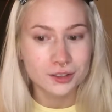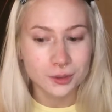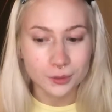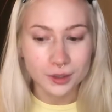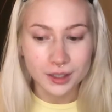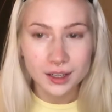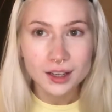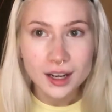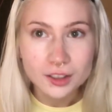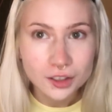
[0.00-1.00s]
Don't worry,
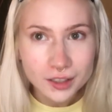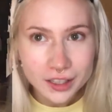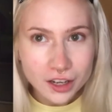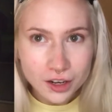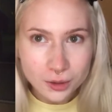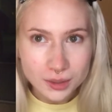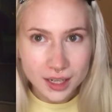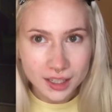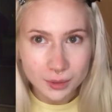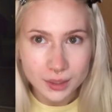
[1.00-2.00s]
I look like a
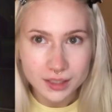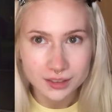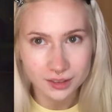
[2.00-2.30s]
ghost anyways,